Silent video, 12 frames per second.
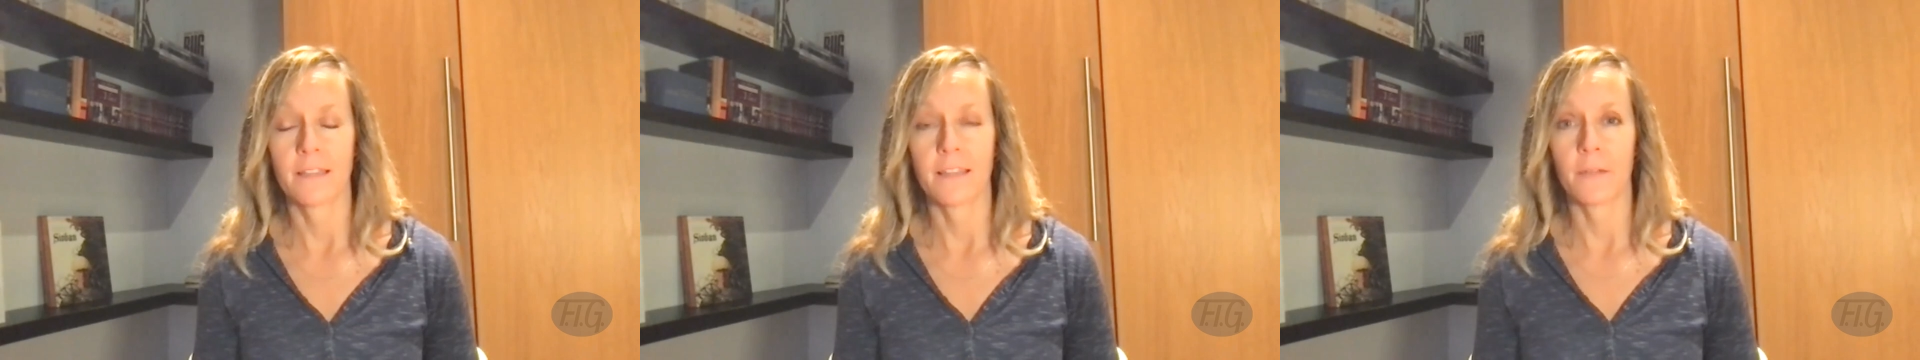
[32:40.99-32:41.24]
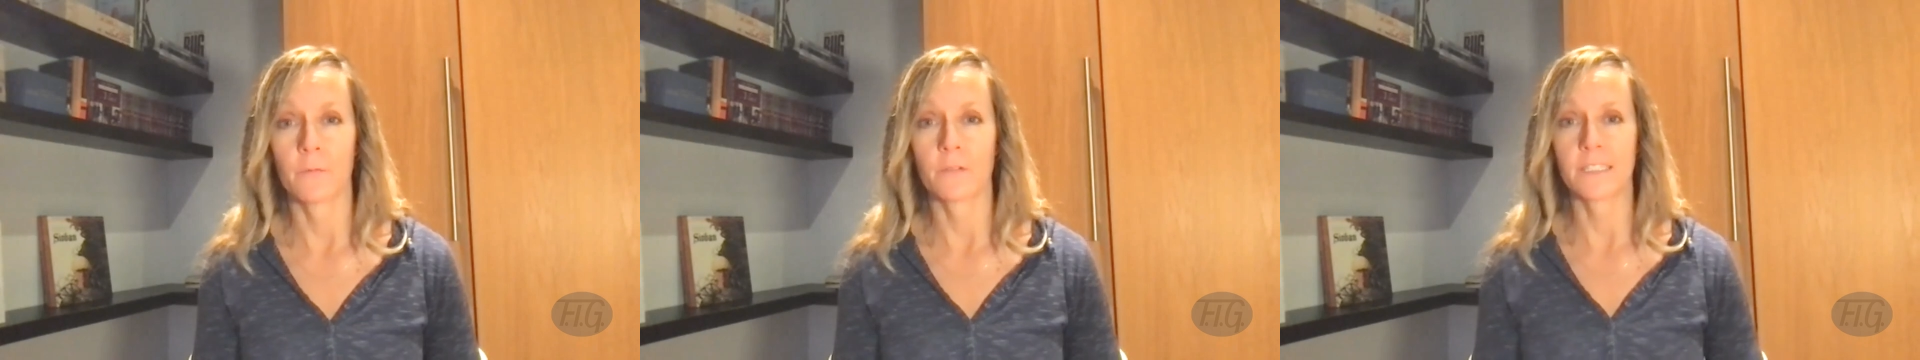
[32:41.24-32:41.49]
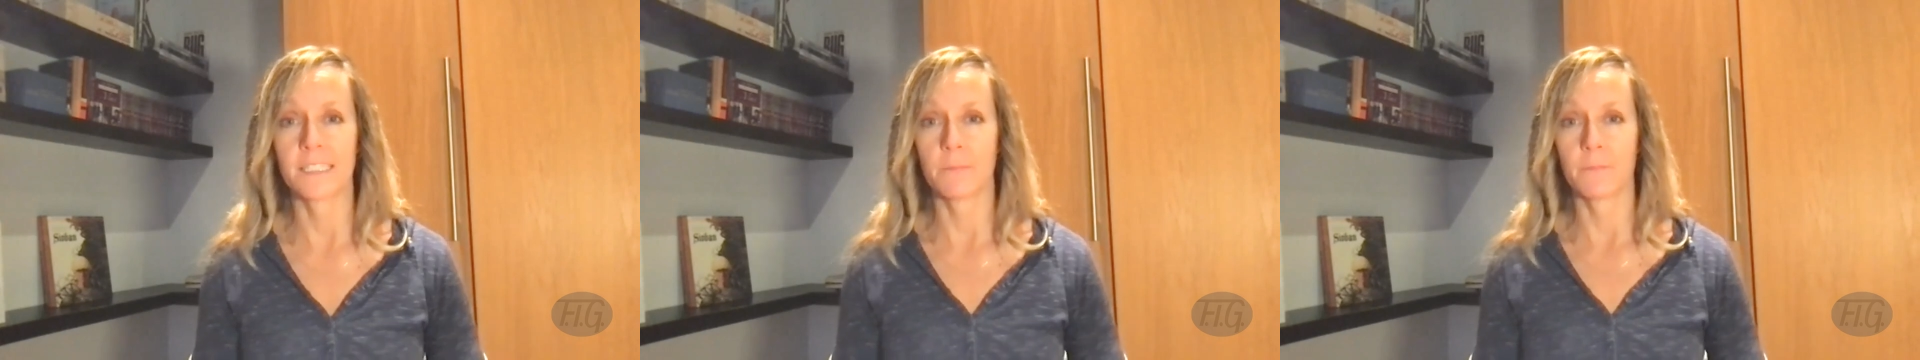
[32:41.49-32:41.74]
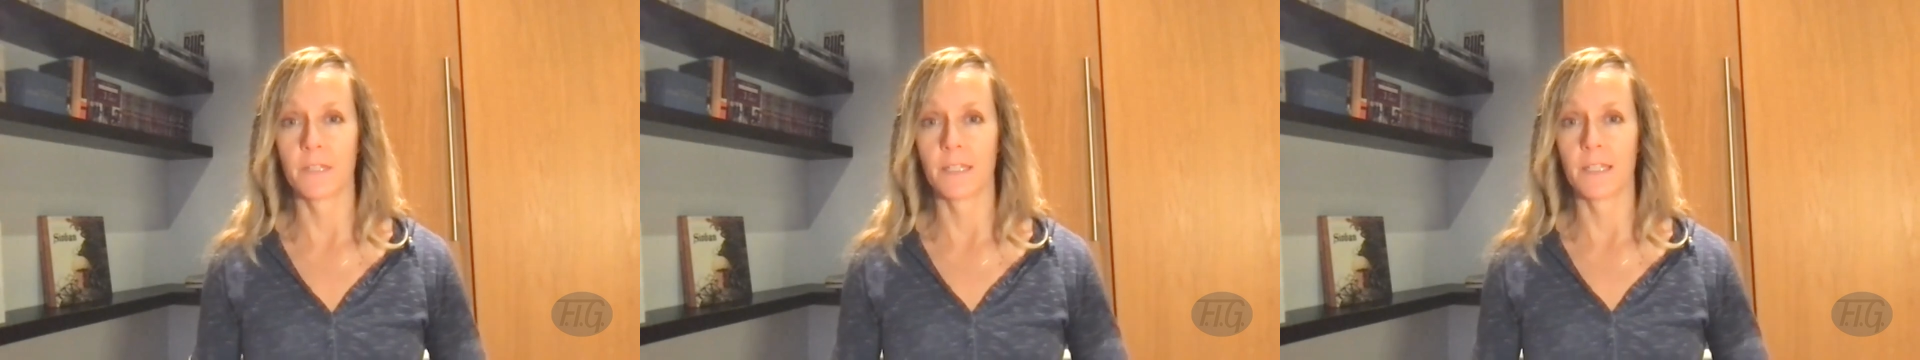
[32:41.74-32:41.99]
They will
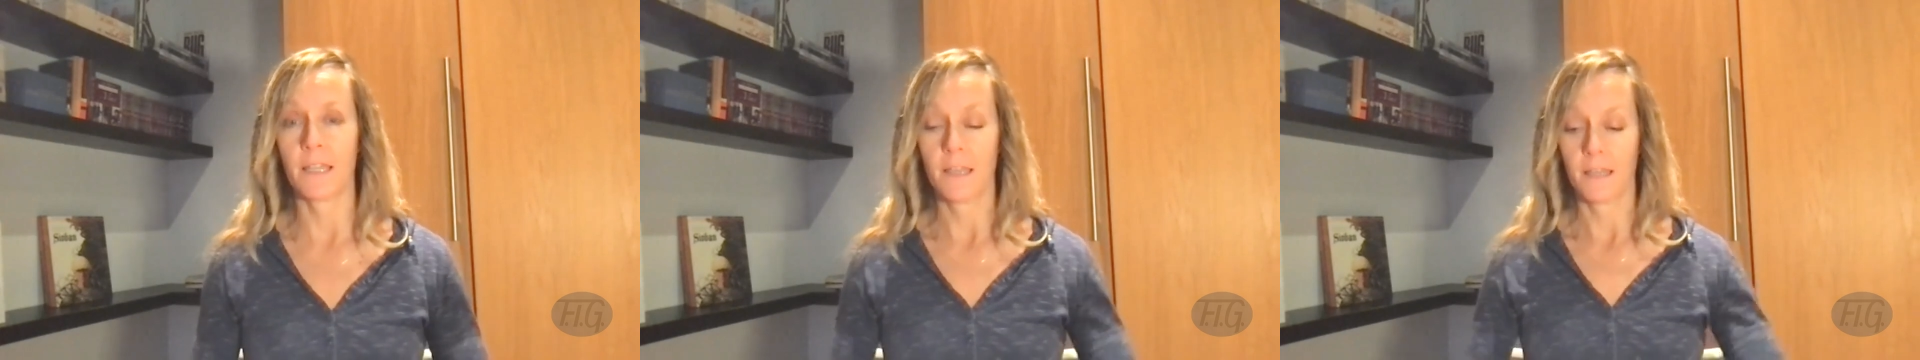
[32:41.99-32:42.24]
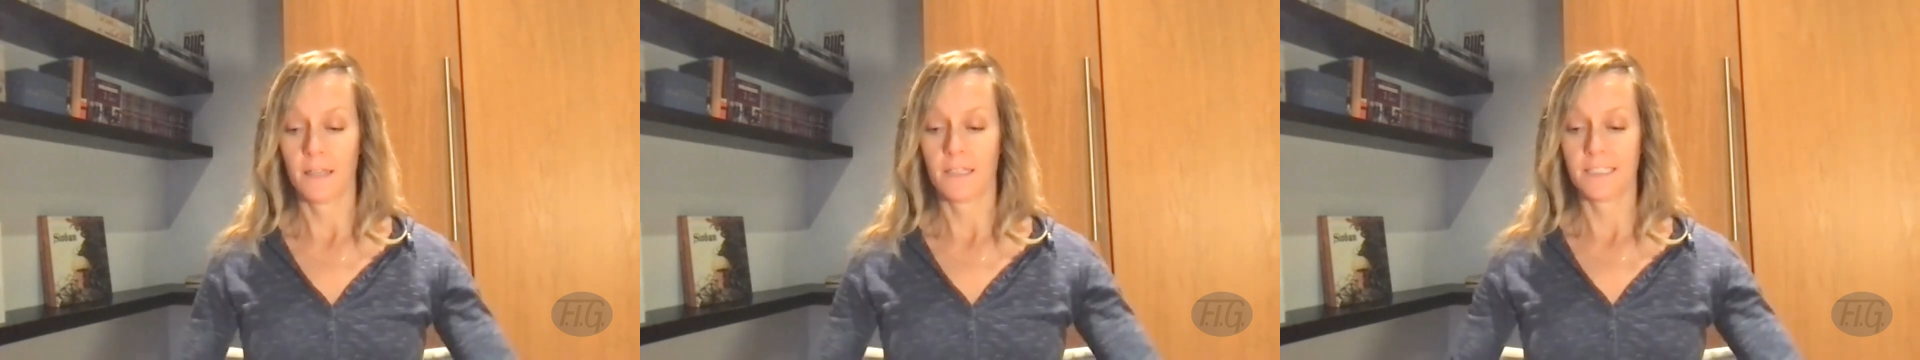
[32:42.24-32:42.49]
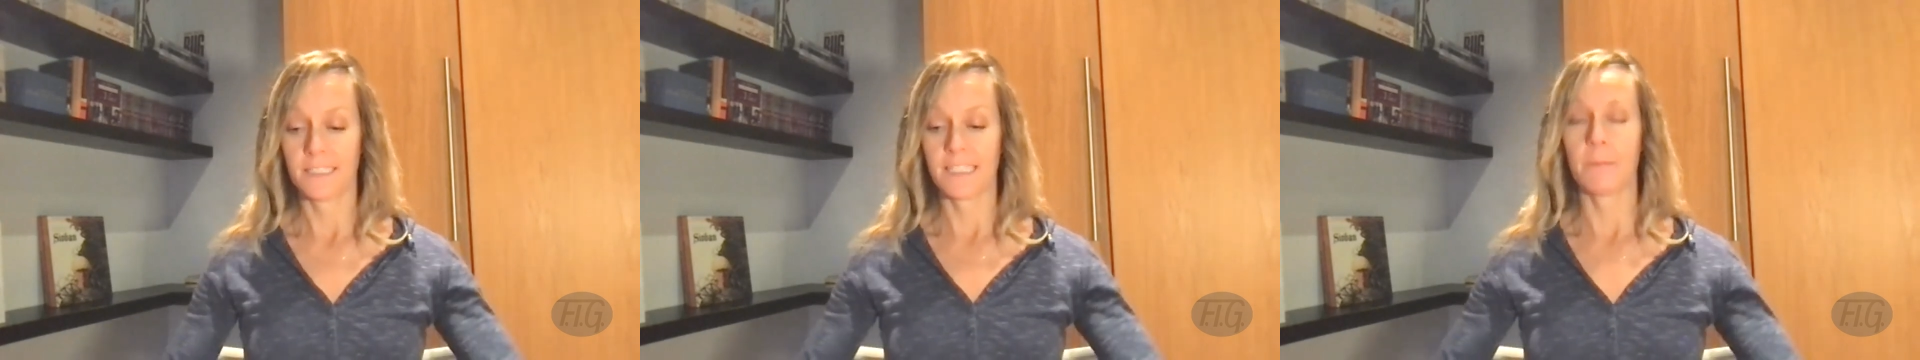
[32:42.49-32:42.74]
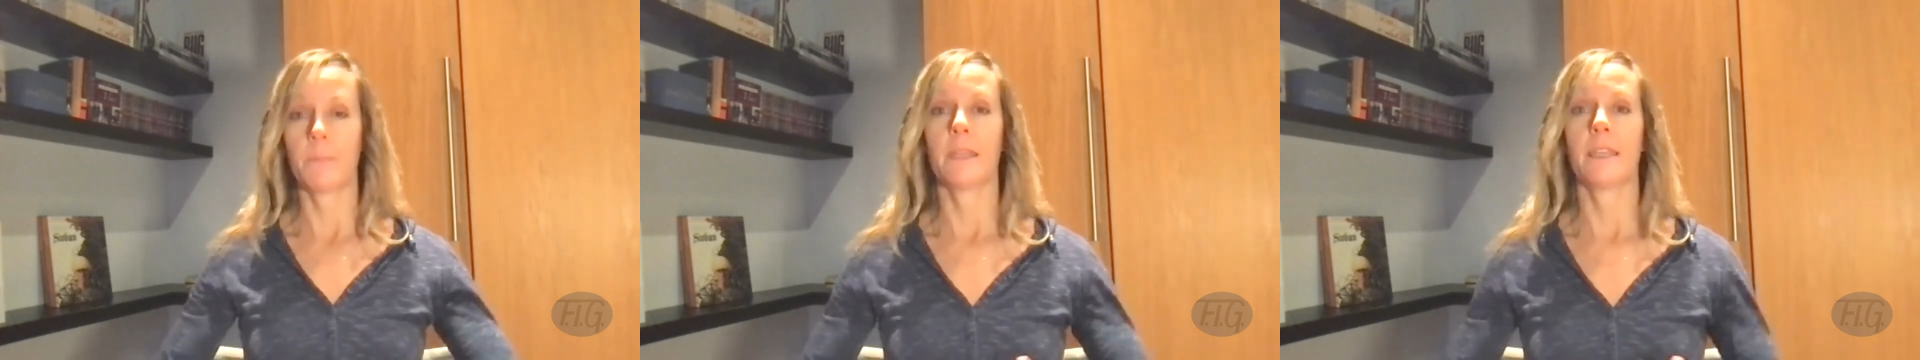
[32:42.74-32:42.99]
simply step